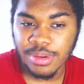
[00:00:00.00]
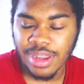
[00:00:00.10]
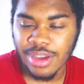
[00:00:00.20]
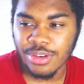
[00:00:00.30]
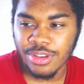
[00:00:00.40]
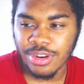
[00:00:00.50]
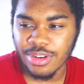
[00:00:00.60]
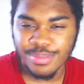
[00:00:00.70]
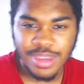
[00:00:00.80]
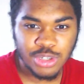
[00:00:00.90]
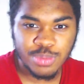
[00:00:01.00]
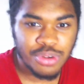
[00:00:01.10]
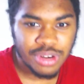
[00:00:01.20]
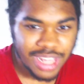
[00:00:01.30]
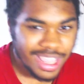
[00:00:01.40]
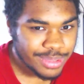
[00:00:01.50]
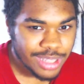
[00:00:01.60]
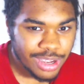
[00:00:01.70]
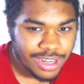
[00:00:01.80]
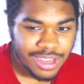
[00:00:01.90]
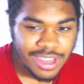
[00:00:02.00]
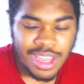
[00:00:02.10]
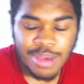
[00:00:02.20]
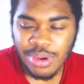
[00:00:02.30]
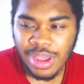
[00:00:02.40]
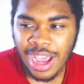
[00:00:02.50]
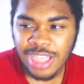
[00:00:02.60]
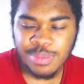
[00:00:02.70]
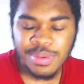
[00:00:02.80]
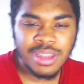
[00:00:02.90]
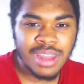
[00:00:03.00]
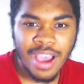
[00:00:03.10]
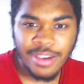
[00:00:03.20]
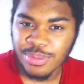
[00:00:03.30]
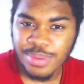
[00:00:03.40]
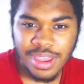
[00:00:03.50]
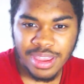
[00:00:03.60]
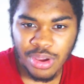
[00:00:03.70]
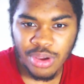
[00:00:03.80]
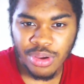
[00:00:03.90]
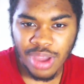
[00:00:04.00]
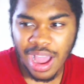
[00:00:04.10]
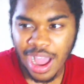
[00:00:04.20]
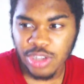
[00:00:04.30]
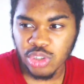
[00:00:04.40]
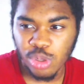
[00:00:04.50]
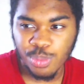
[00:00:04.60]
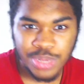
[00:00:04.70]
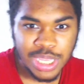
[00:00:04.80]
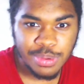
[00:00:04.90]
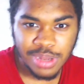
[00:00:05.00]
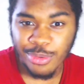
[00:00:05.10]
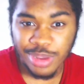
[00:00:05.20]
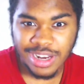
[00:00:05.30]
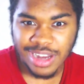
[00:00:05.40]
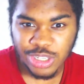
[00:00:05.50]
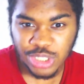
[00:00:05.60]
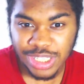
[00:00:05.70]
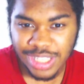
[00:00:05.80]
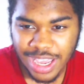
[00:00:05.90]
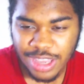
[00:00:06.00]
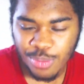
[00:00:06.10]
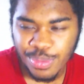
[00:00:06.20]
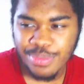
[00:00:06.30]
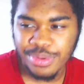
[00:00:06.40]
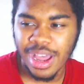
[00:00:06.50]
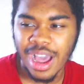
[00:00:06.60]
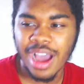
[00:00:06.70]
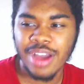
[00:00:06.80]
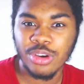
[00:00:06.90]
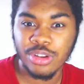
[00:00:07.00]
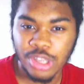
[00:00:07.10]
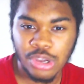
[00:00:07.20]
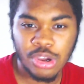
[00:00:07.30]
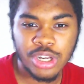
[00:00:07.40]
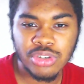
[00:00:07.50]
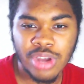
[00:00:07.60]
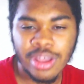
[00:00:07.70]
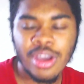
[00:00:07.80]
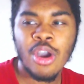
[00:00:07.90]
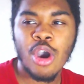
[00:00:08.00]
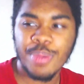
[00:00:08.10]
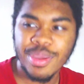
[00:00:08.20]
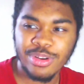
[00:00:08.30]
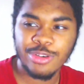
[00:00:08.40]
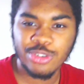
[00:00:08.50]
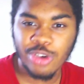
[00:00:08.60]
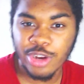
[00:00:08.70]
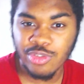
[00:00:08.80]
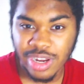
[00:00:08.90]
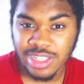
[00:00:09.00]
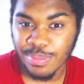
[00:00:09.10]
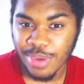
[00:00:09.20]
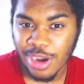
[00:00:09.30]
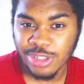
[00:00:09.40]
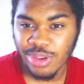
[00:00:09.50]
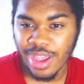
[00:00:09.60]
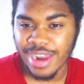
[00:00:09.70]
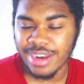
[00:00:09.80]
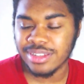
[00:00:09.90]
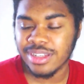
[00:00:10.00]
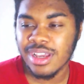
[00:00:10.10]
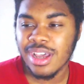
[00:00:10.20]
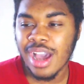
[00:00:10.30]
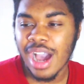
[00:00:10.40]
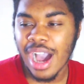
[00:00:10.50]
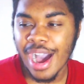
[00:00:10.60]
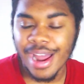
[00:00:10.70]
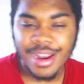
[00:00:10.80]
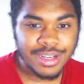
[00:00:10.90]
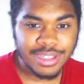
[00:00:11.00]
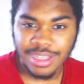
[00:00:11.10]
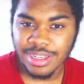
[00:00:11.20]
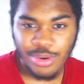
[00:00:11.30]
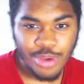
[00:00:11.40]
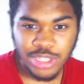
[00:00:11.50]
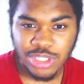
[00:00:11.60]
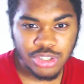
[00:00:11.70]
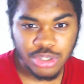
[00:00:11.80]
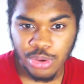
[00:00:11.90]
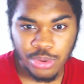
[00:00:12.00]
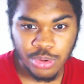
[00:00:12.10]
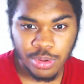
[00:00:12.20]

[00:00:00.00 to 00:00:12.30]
Now, you may just put names out there, but it has to be, they have to be, actual people that we can actually get, people that aren't under contract, or people whose contract is about to end. And the question is who?